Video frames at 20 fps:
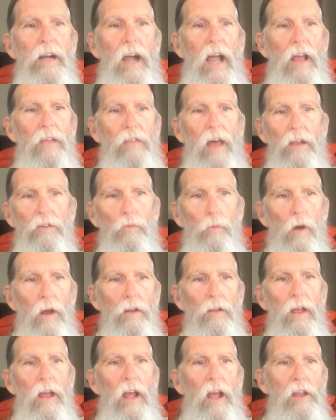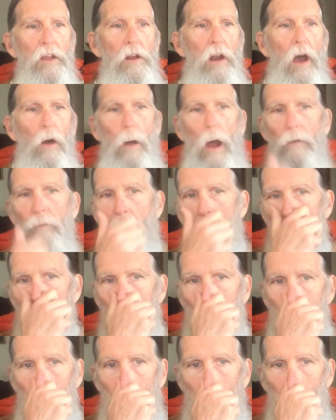And that's what, you know, I've
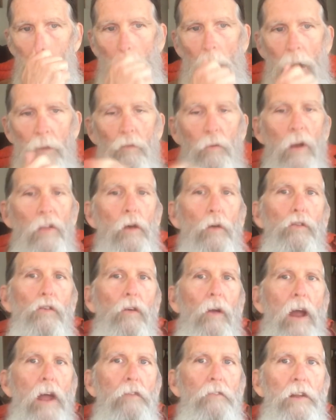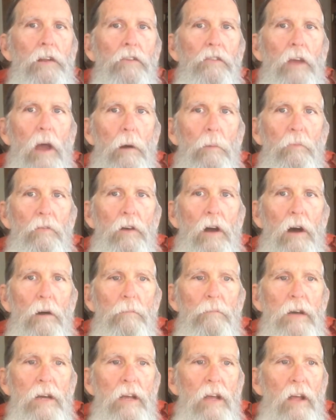also too, that's where those cravings come
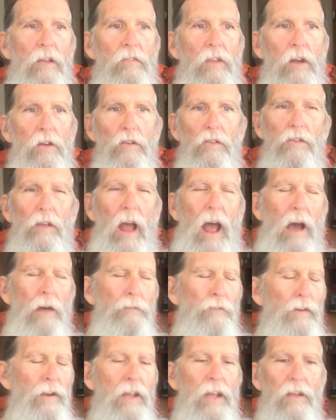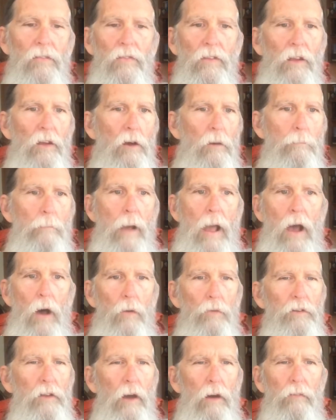from. I forget the
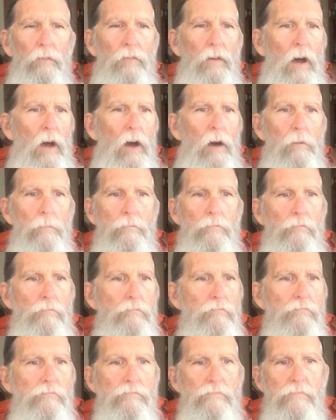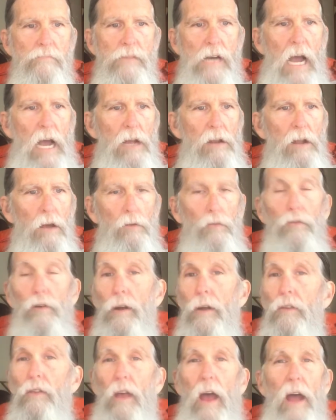amount of, I'd
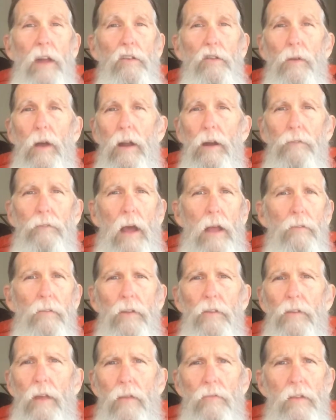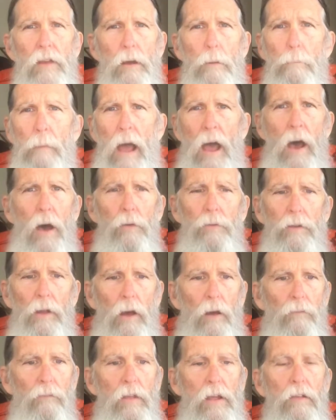over-exaggerate if I even said the amount
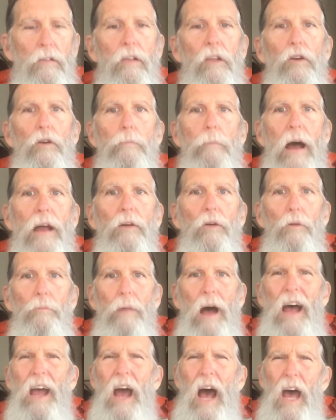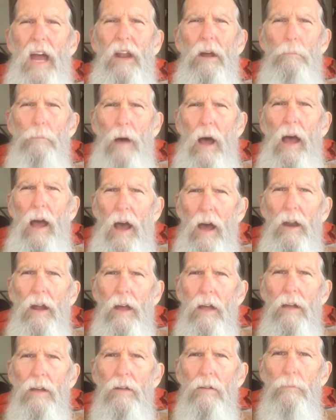of these little
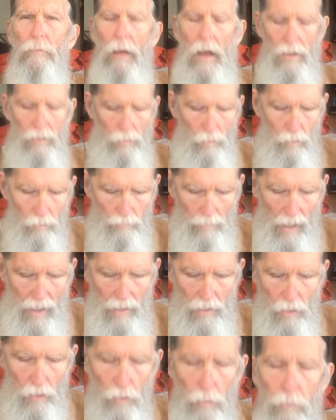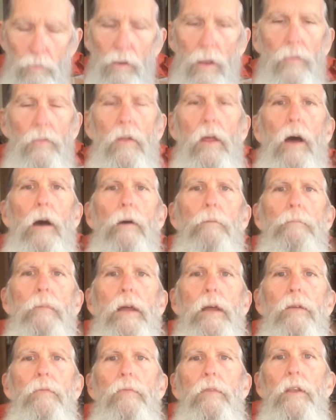microbiota, microbiomes in
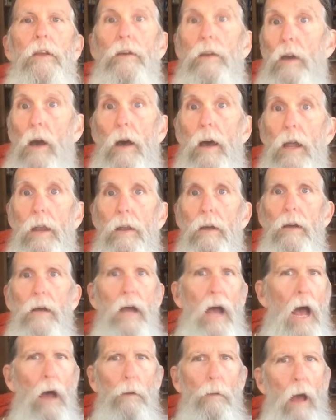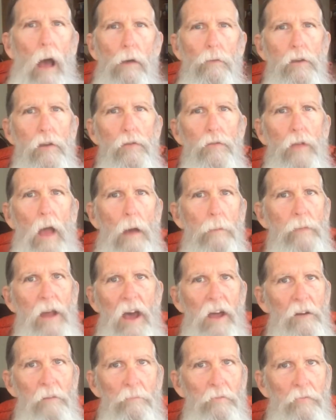the gut. I'm
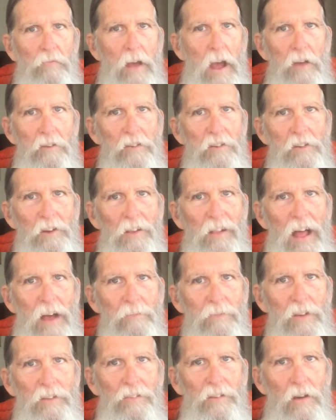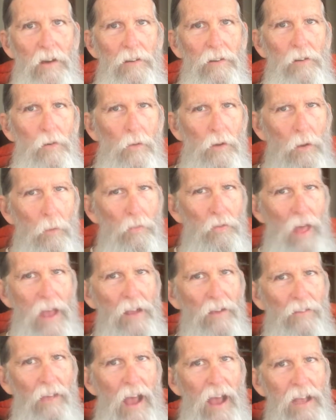not a professional. I'm just kind of going on
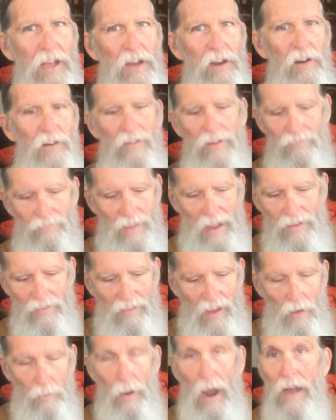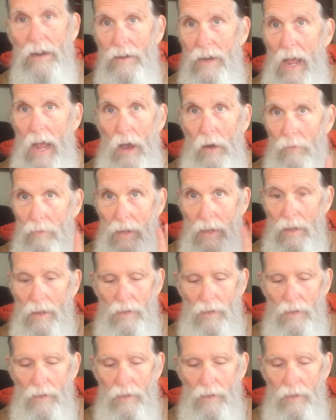things I hear and things I write down.